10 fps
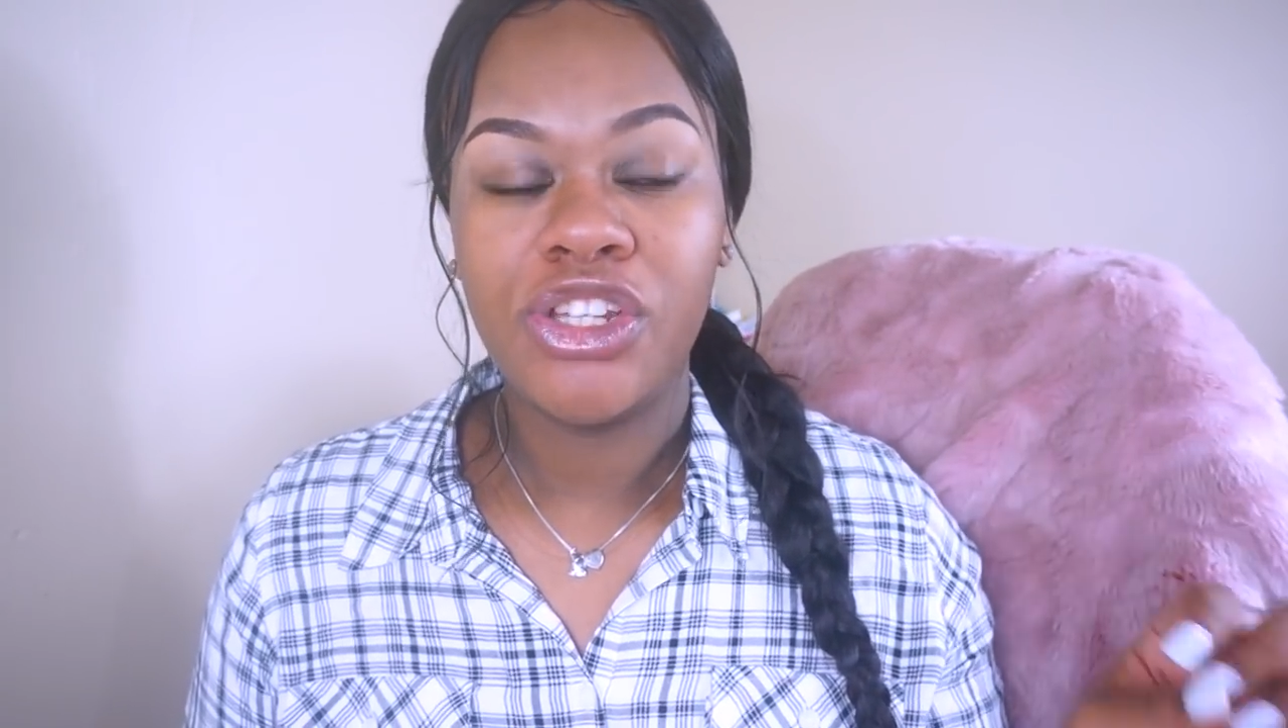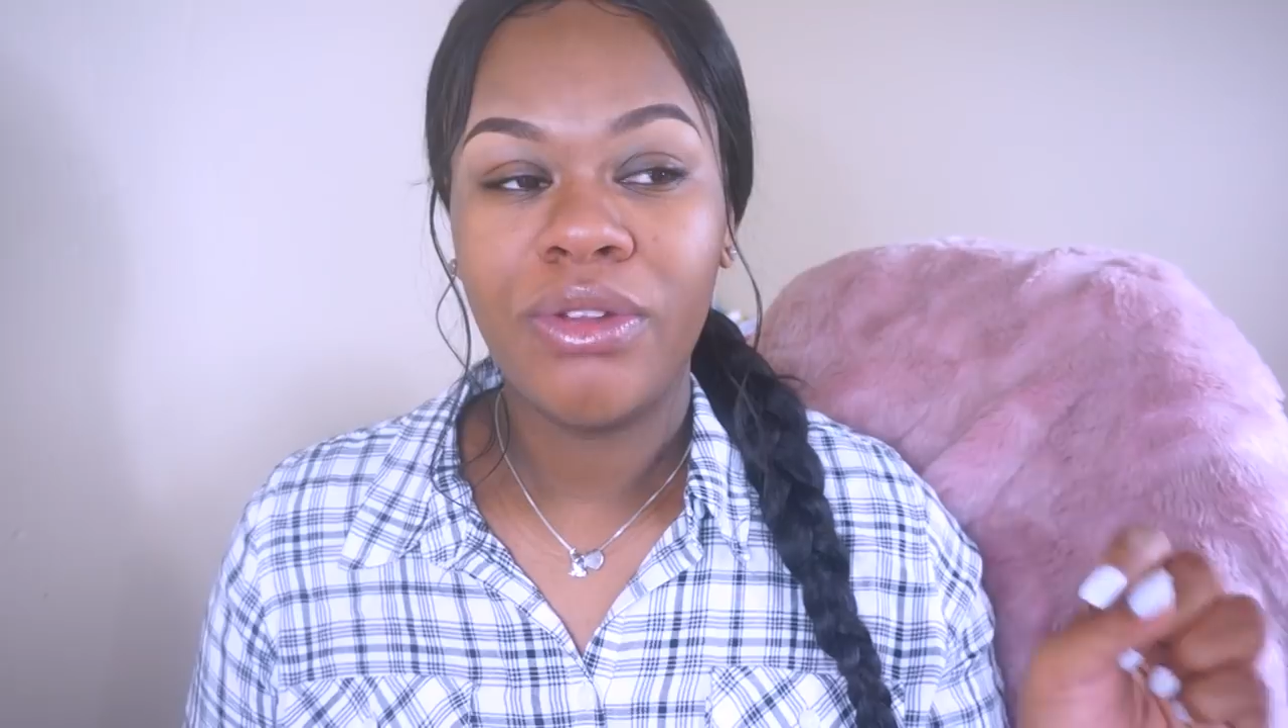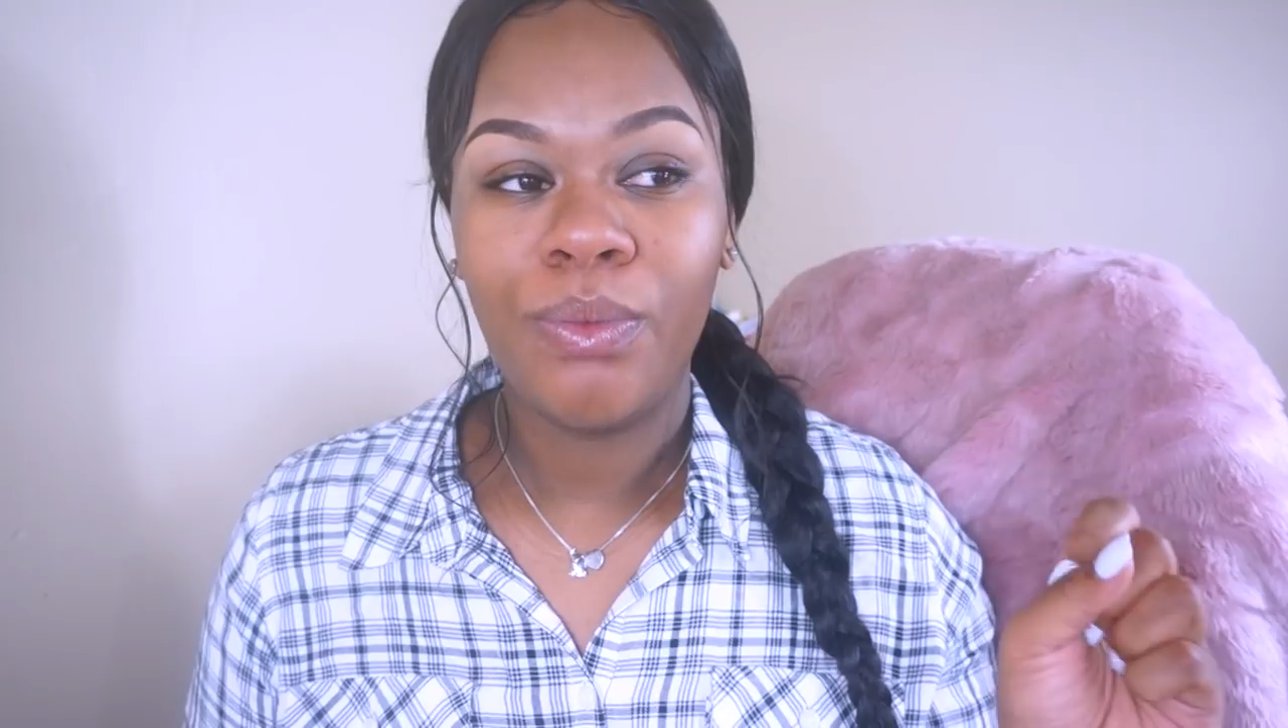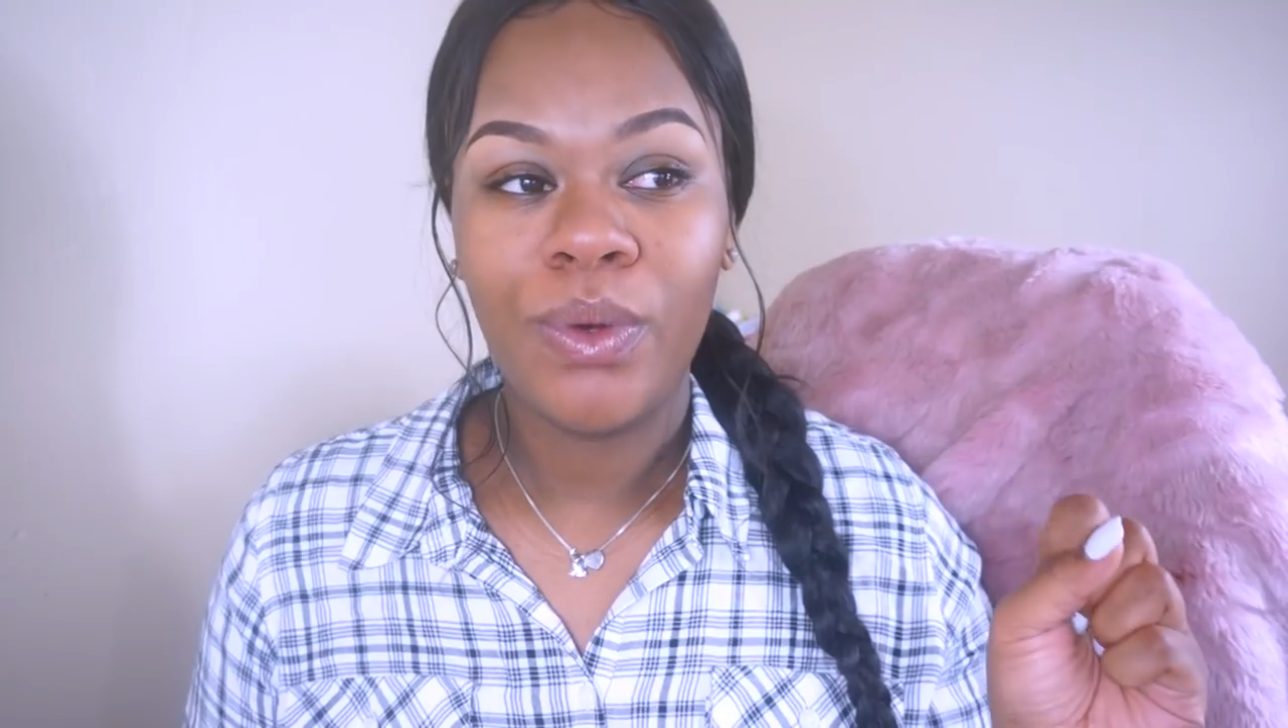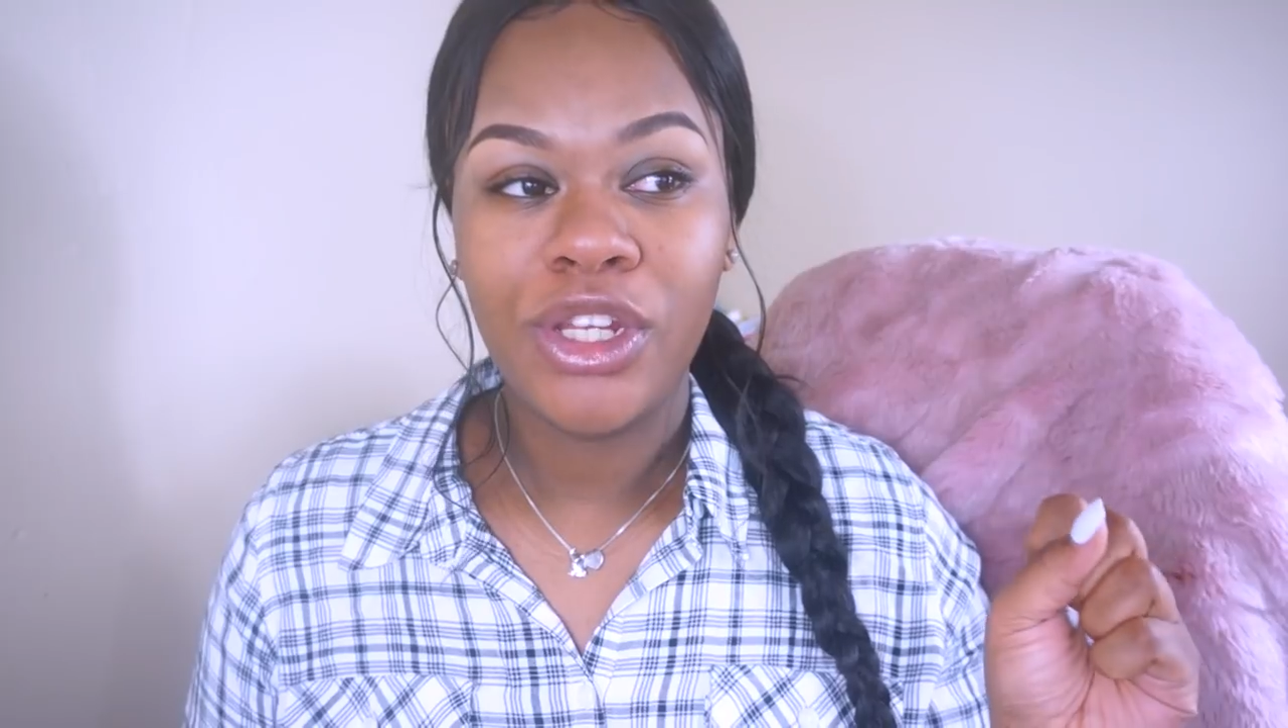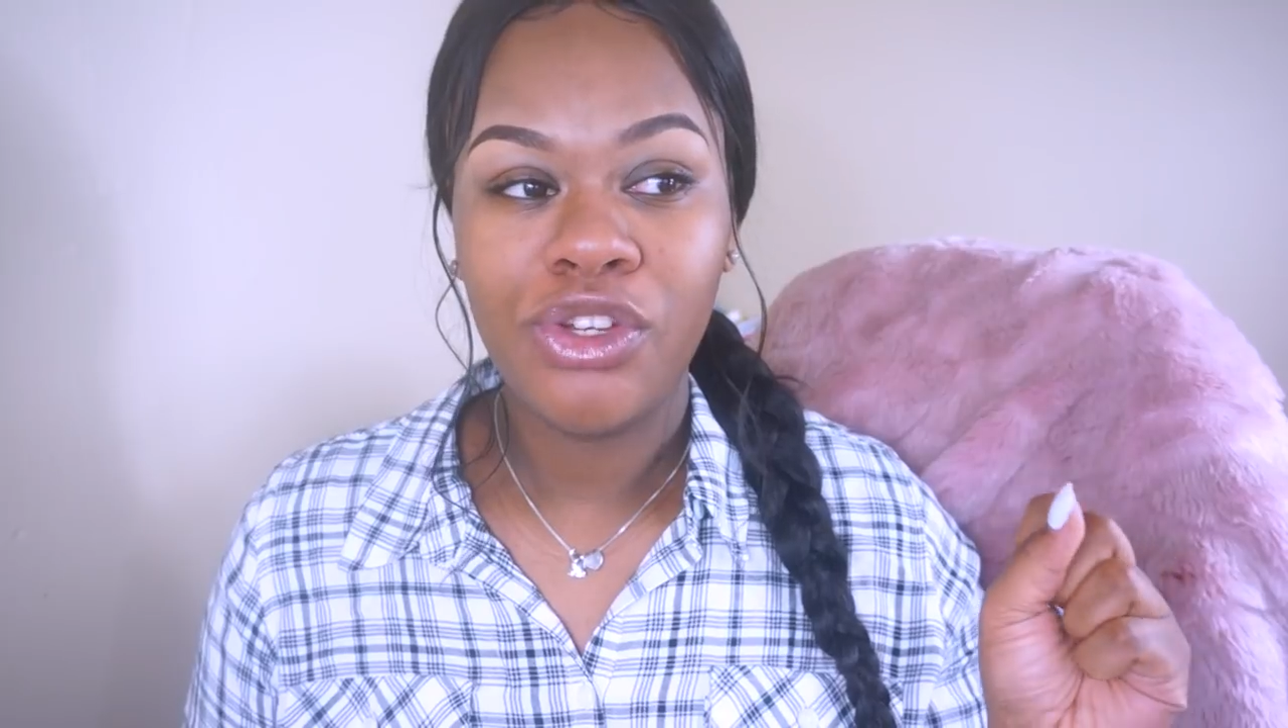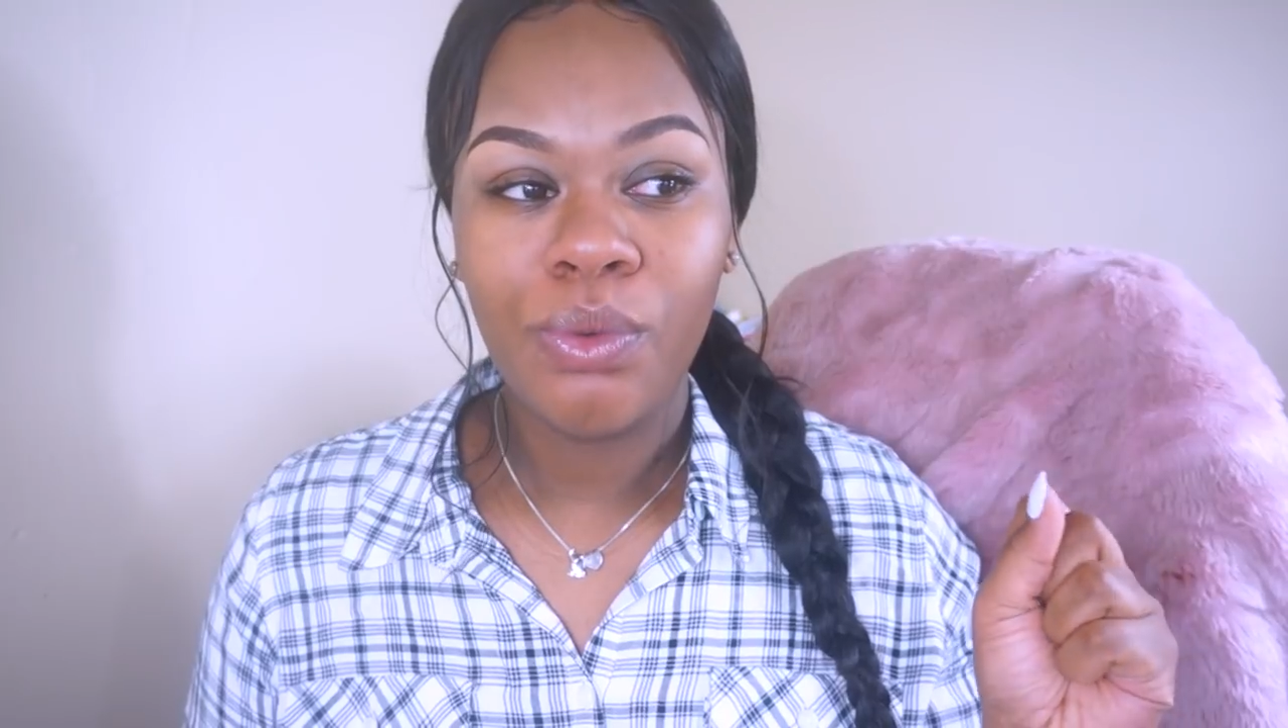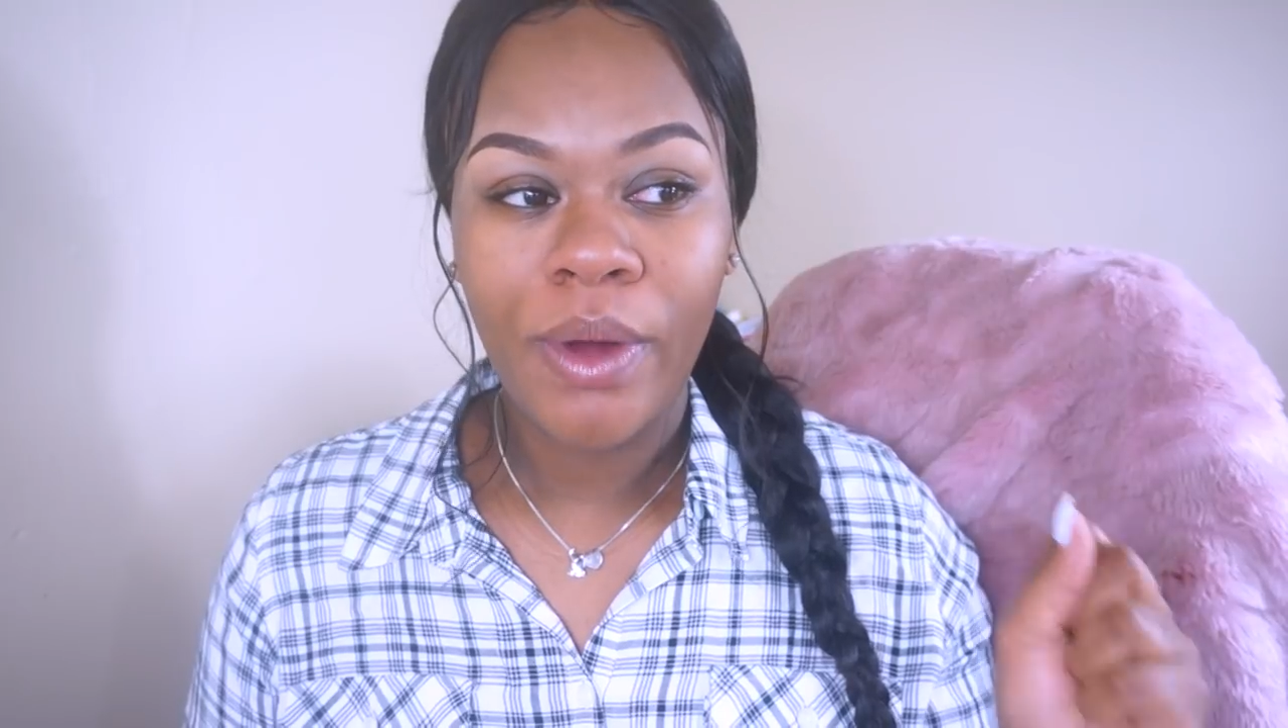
So when you